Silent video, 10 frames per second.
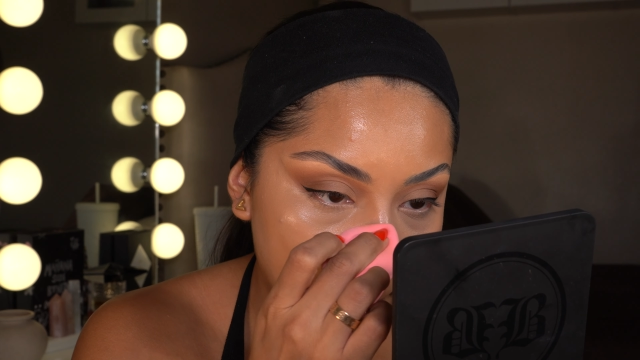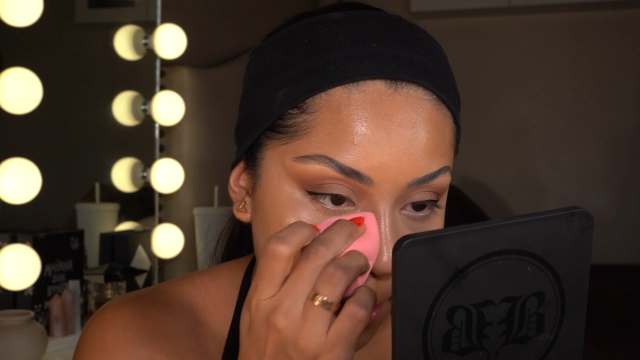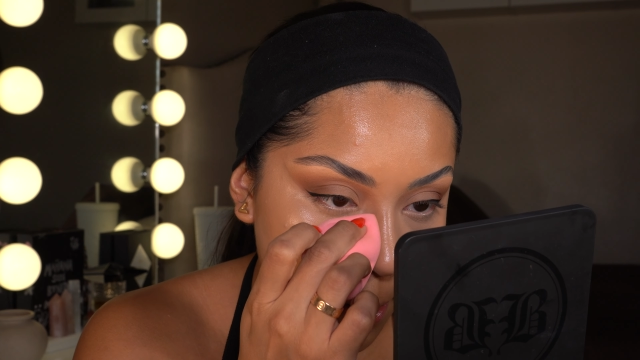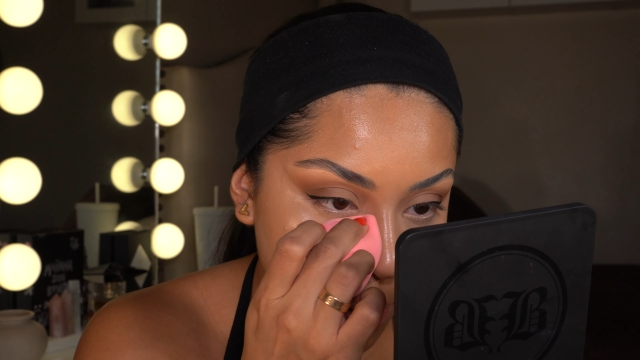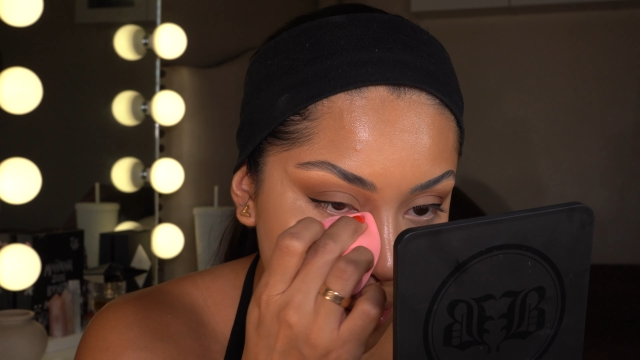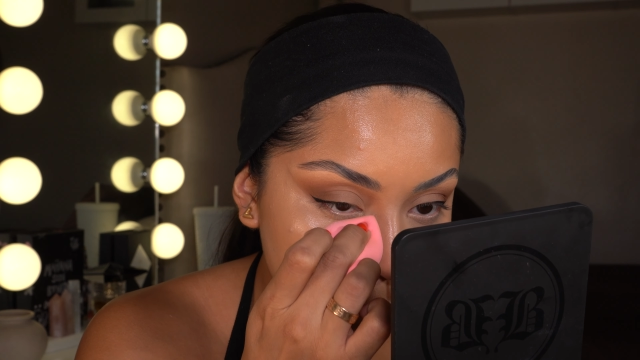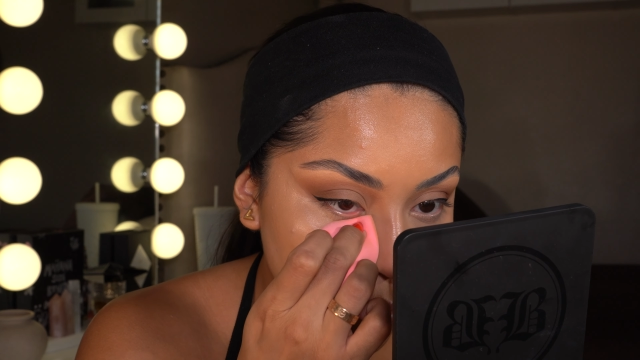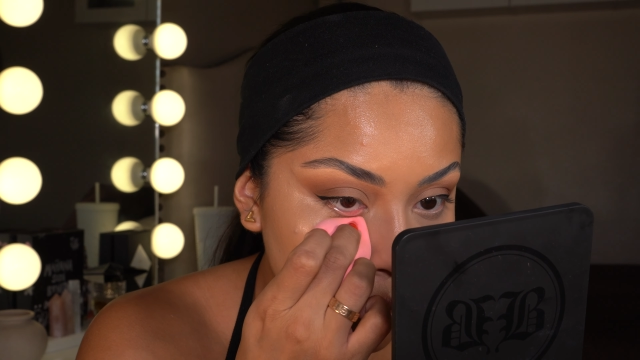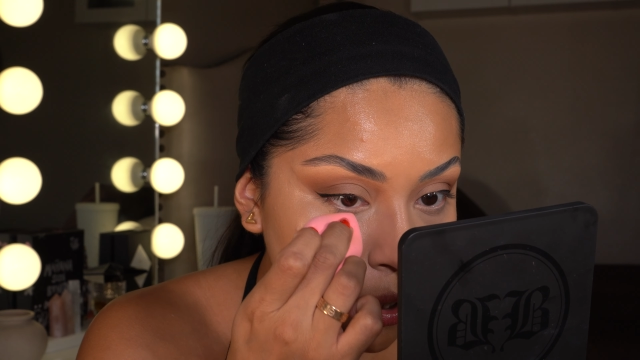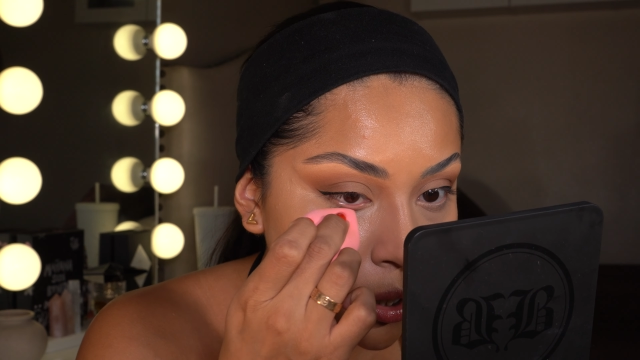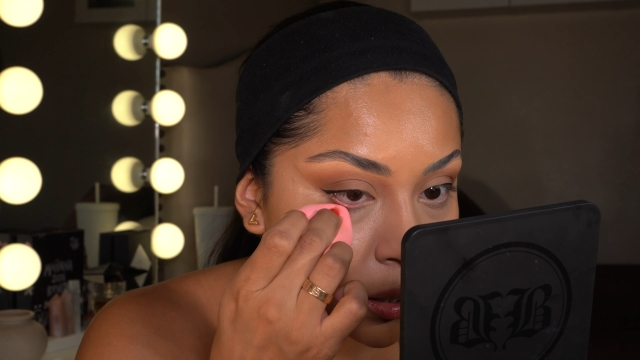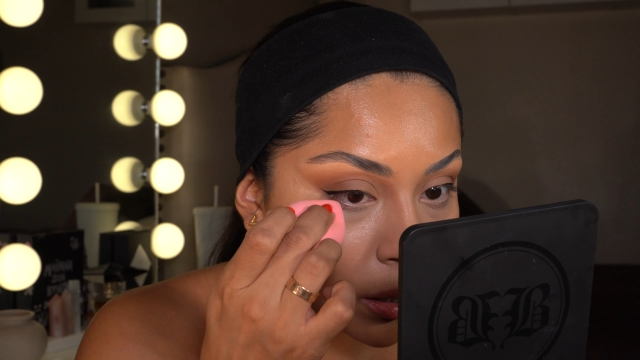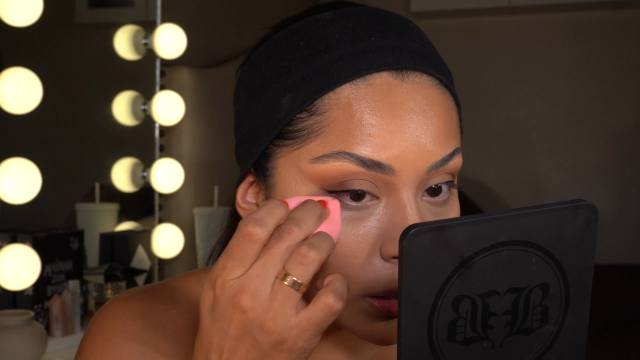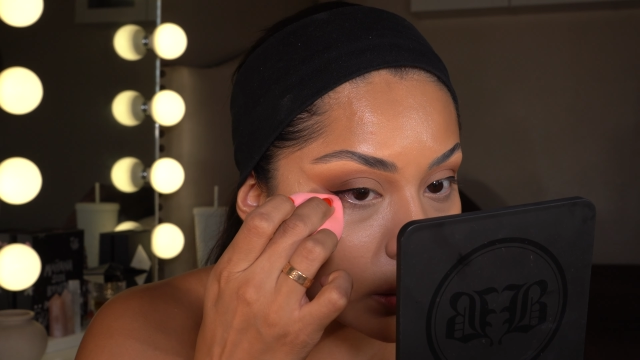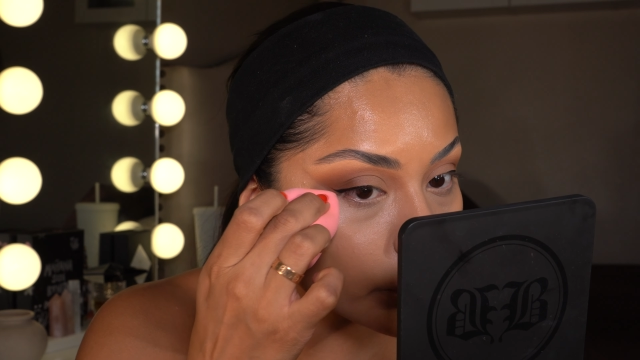I kind of broke
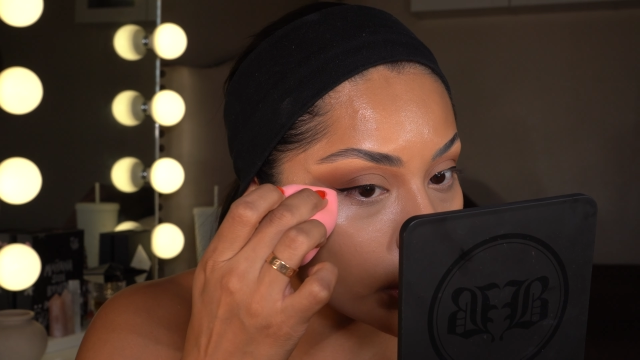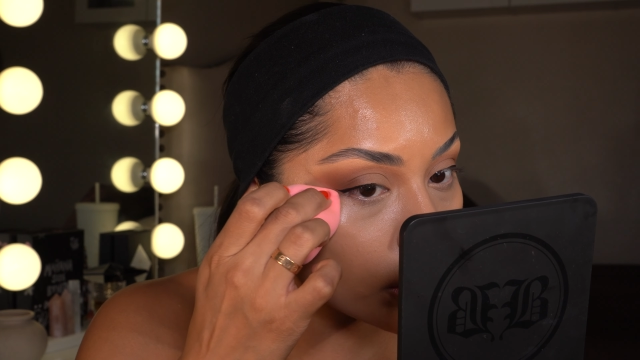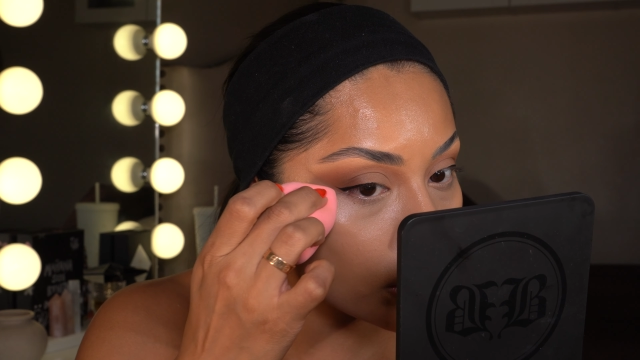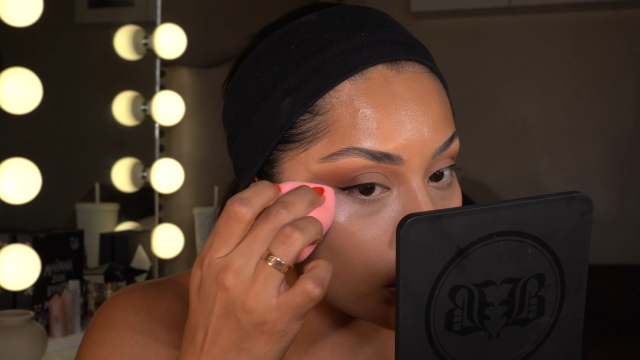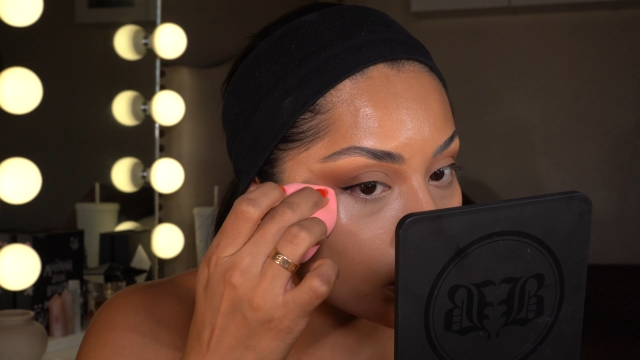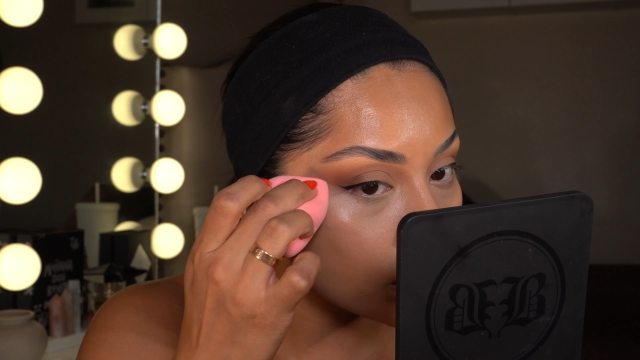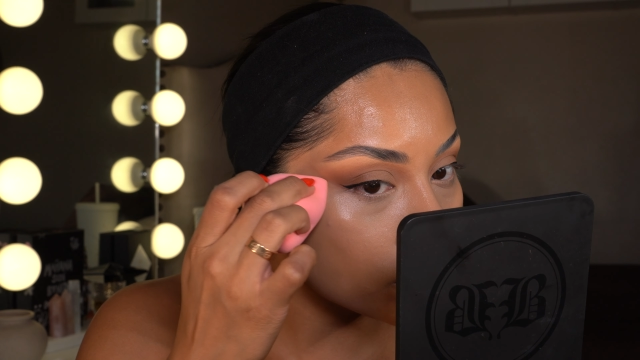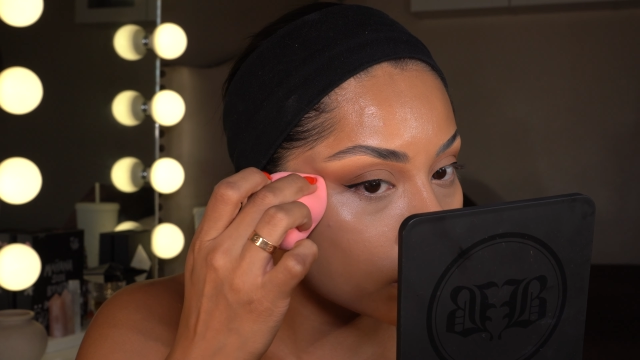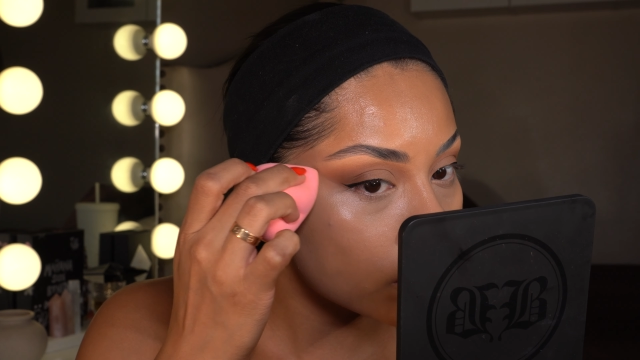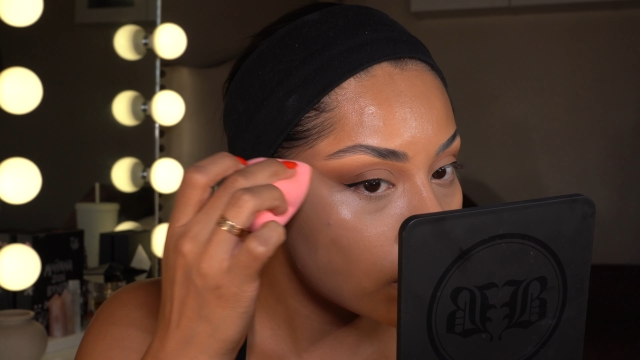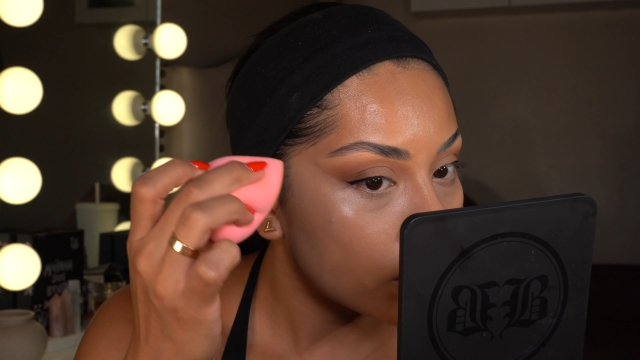it because